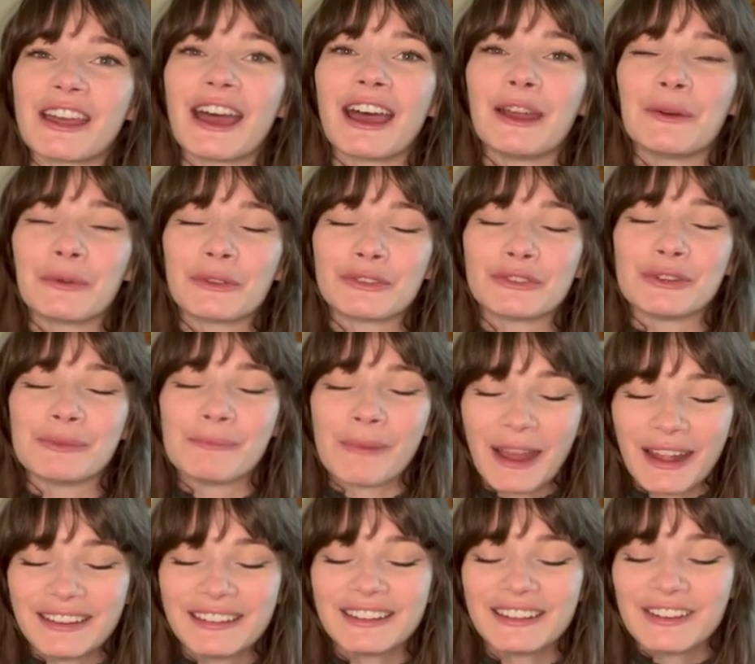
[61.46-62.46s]
I was
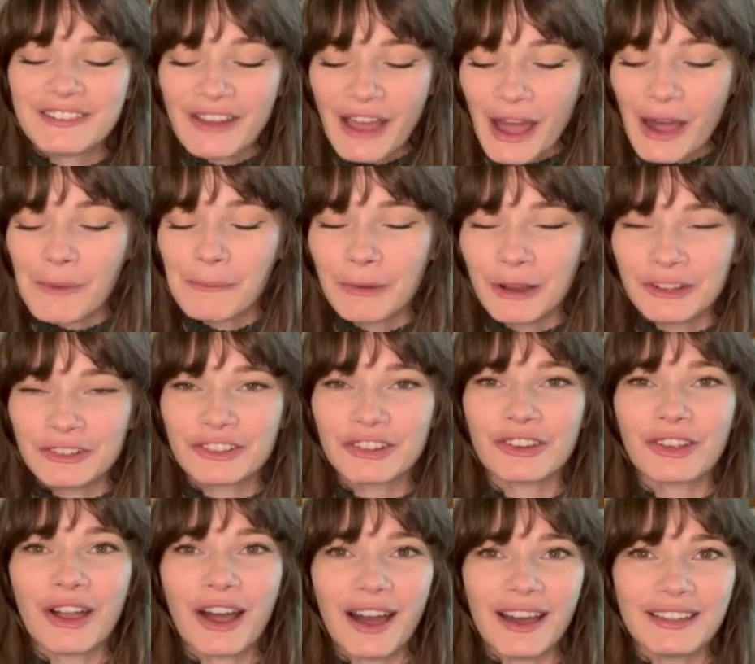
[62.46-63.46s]
reminded of how much
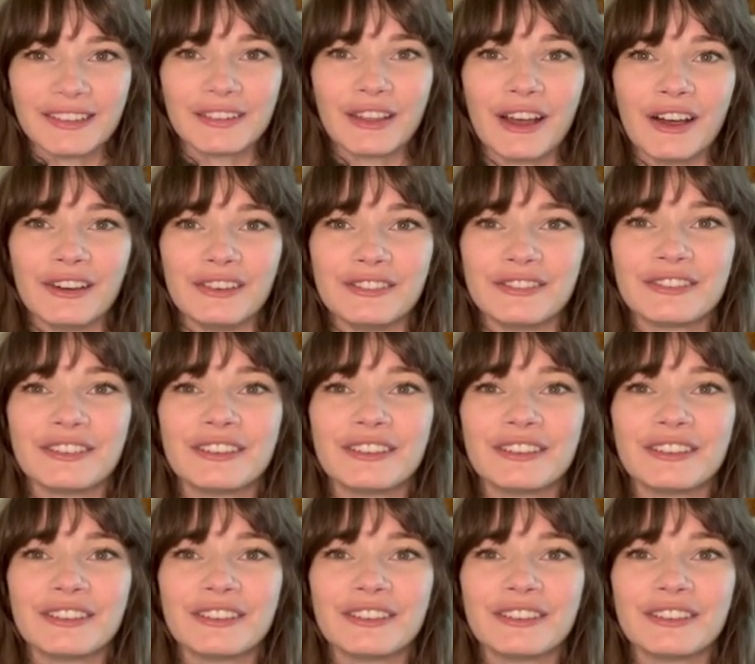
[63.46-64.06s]
I love